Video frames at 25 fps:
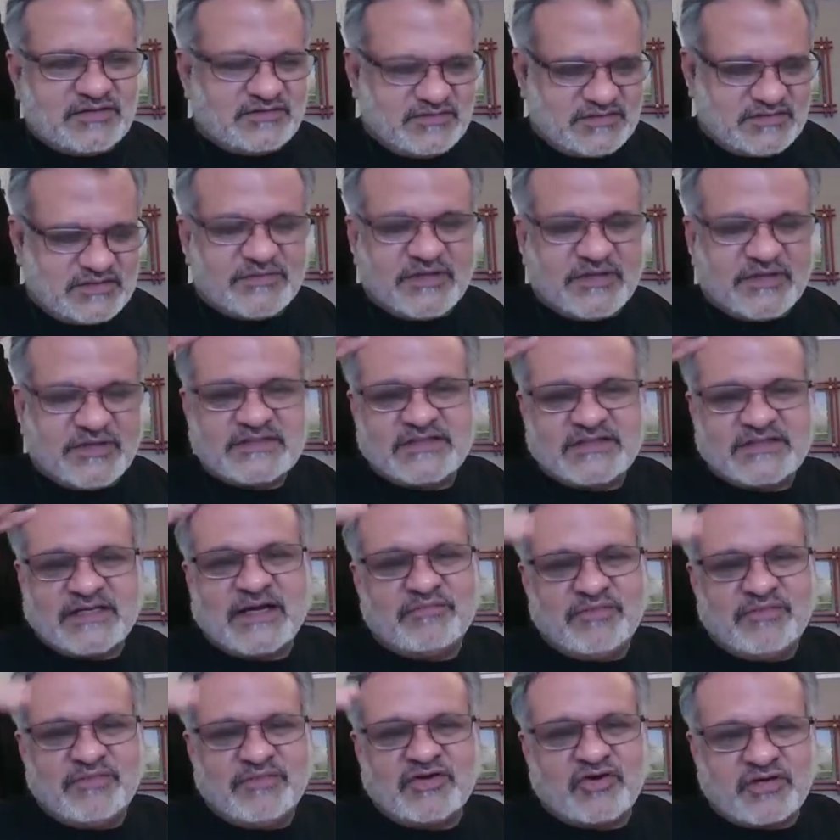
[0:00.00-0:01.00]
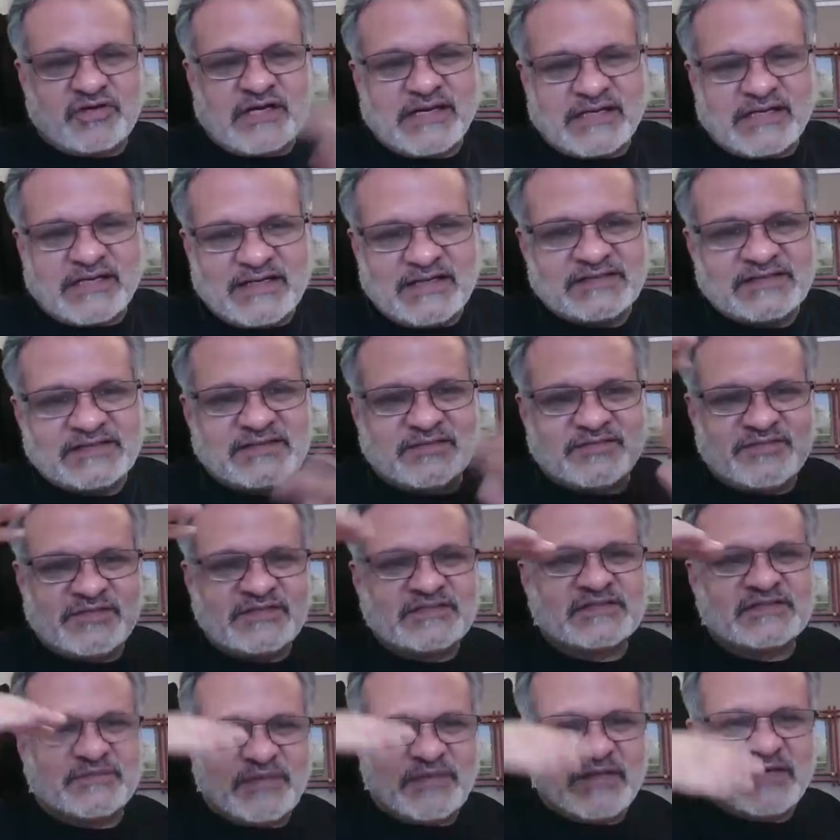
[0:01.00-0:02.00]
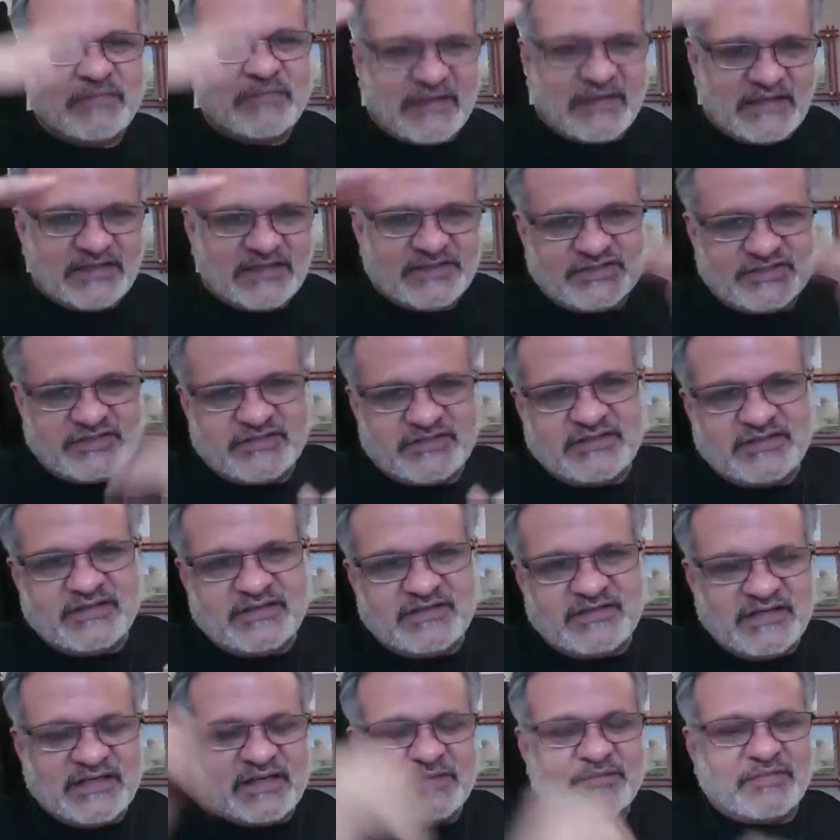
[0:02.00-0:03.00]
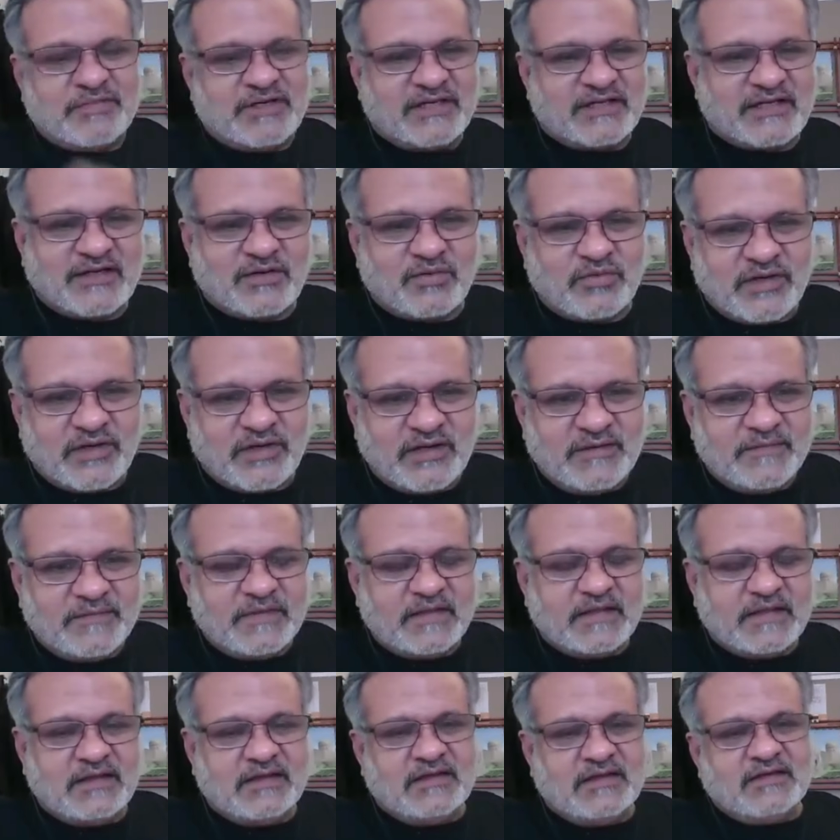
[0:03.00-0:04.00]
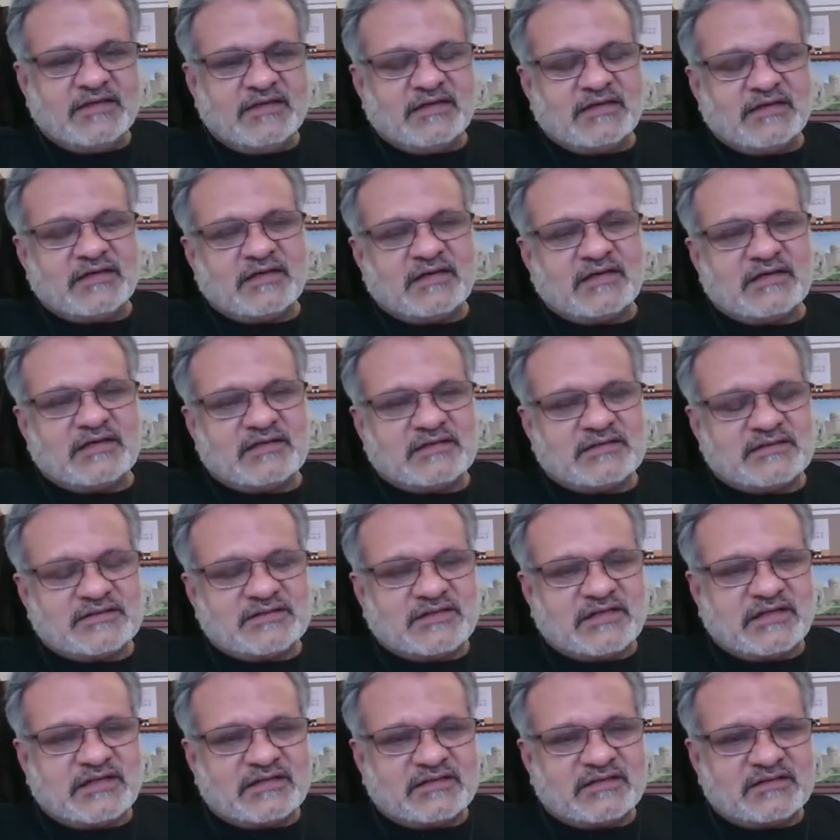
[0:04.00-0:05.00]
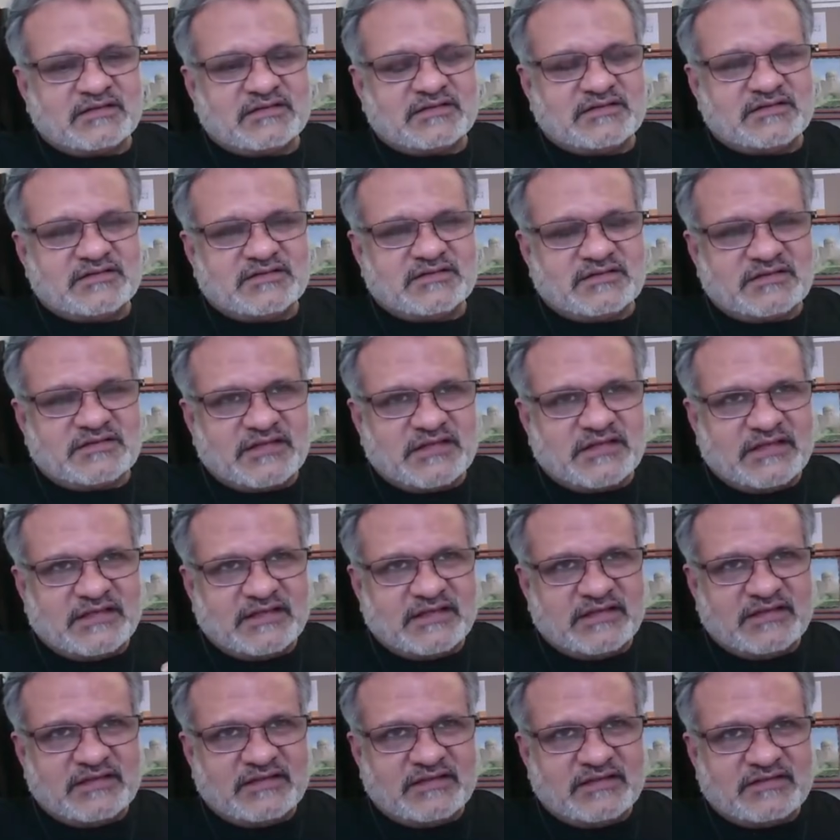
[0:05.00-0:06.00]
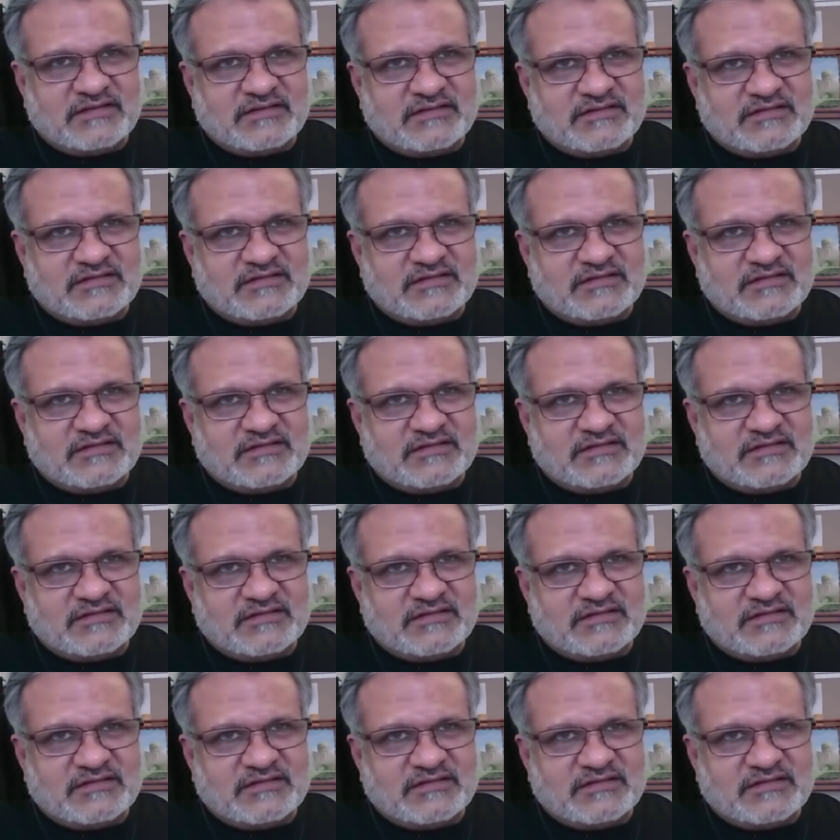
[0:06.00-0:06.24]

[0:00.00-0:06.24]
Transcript: some things are happening organically, some things are being managed in a particular way, and the